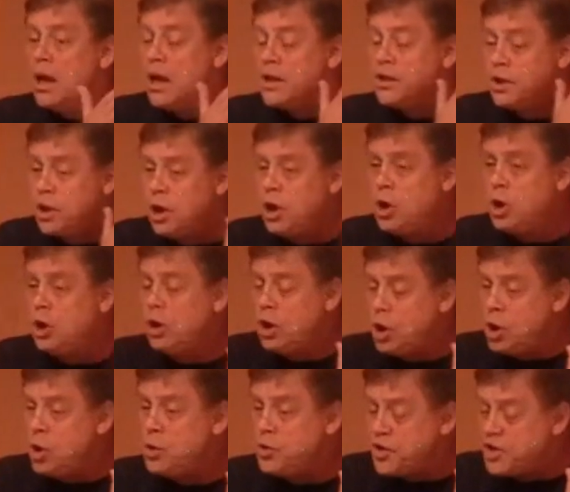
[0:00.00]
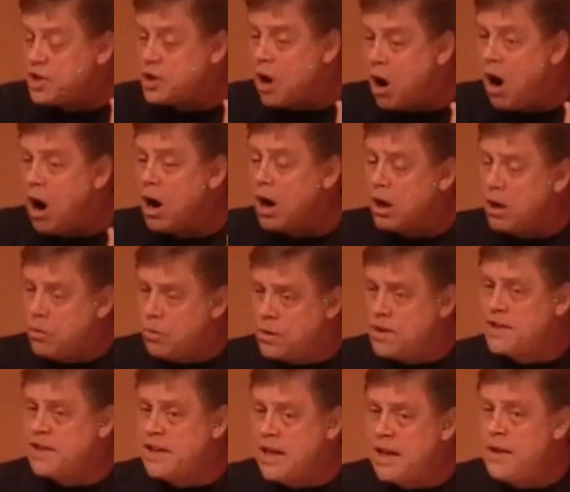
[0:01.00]
Because who Stark
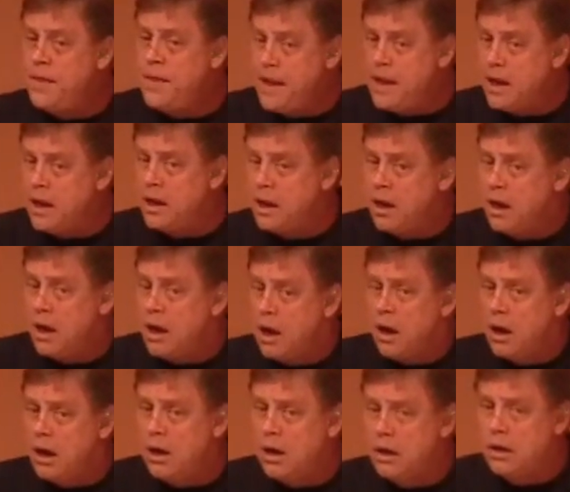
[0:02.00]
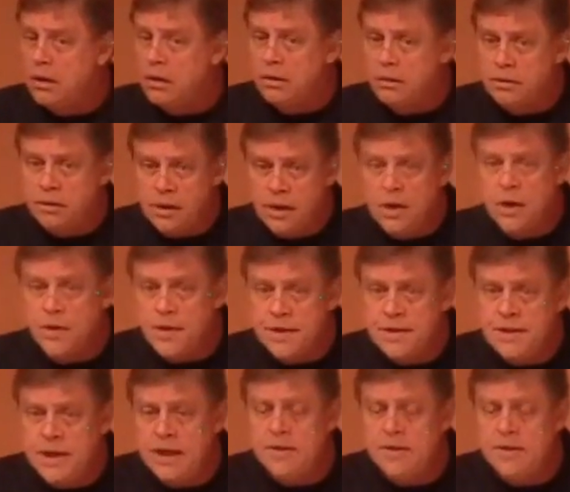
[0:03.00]
was in the, you know, the